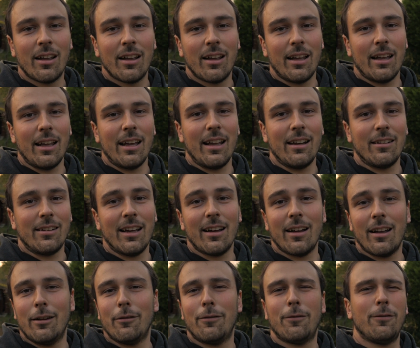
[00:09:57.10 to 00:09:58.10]
And
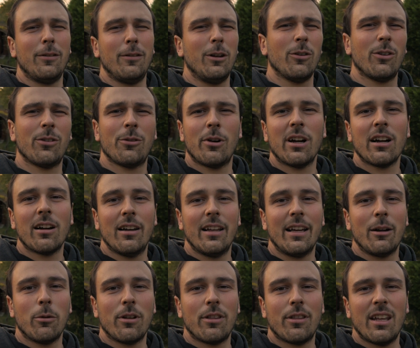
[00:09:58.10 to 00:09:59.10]
yeah, if you're
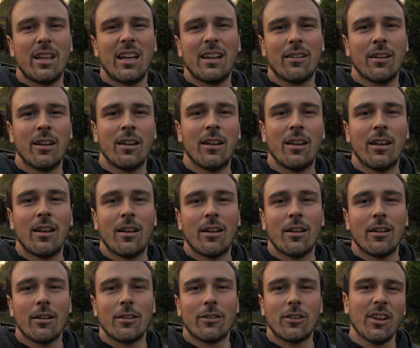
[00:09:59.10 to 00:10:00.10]
struggling with that,
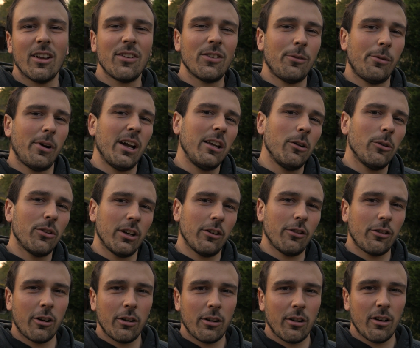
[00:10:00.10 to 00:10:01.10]
Just try using
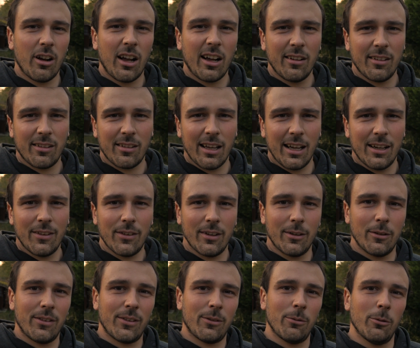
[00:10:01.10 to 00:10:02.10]
shorter harness lines.
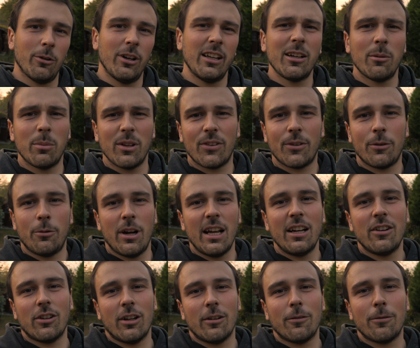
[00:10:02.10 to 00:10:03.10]
It's a little bit
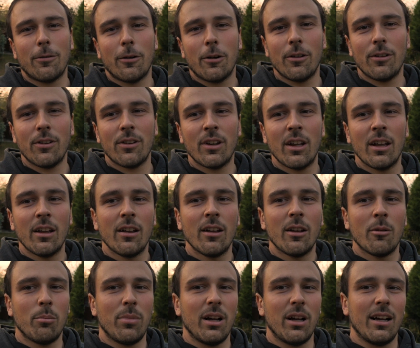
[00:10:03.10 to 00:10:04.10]
strange at first,
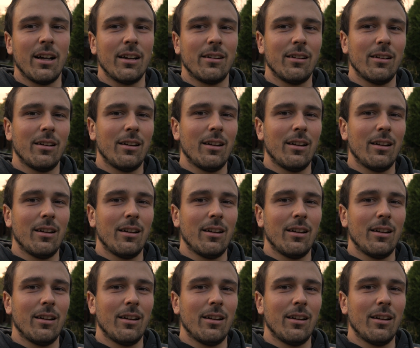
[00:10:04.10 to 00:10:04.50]
but